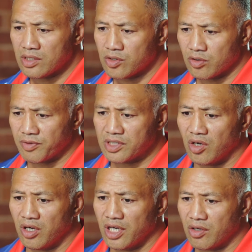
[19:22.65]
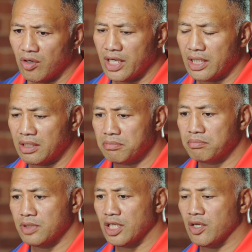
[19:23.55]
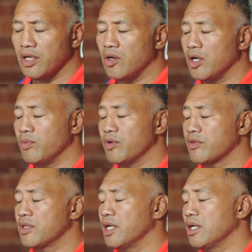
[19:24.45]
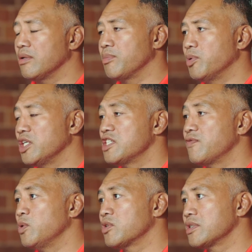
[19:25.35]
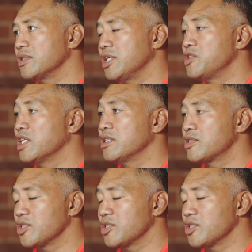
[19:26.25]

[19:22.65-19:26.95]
sort of retired, I was the police force in New Zealand.